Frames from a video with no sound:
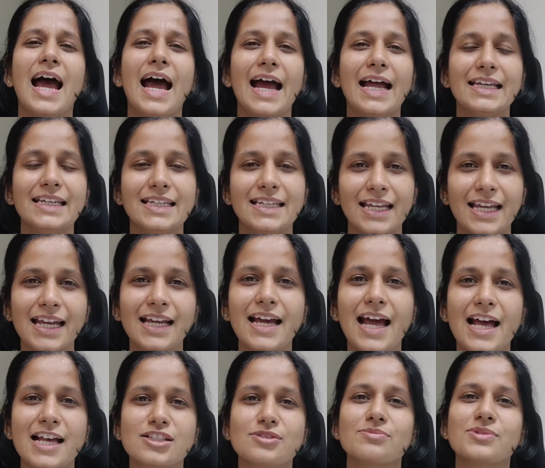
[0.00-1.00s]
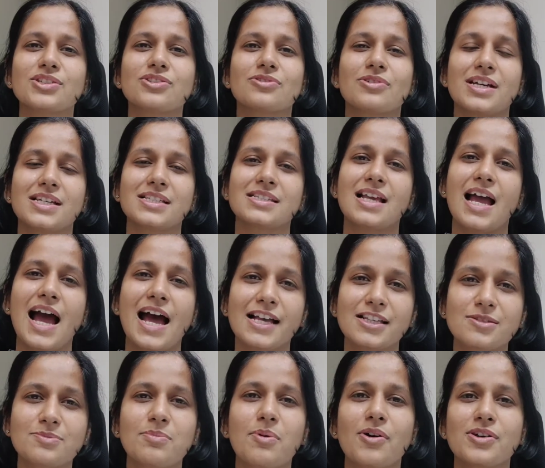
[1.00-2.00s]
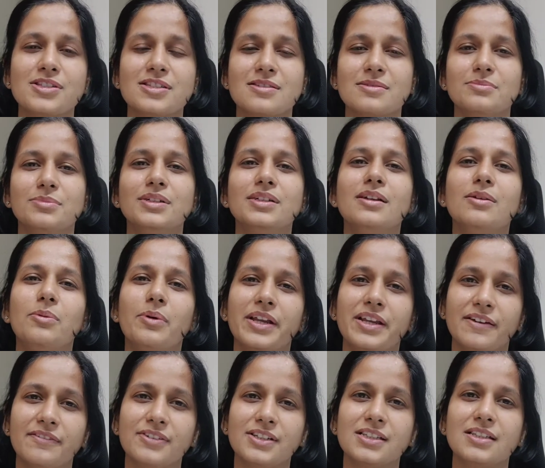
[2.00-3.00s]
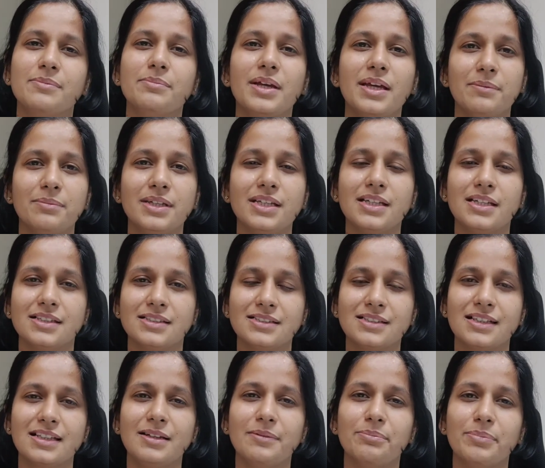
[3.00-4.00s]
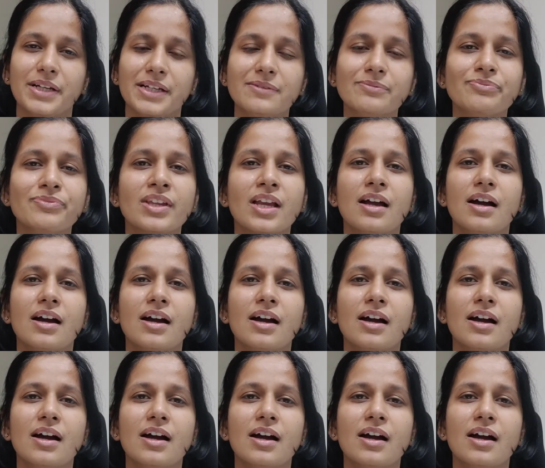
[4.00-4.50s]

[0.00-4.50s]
And take as much rest as possible whenever the baby is sleeping,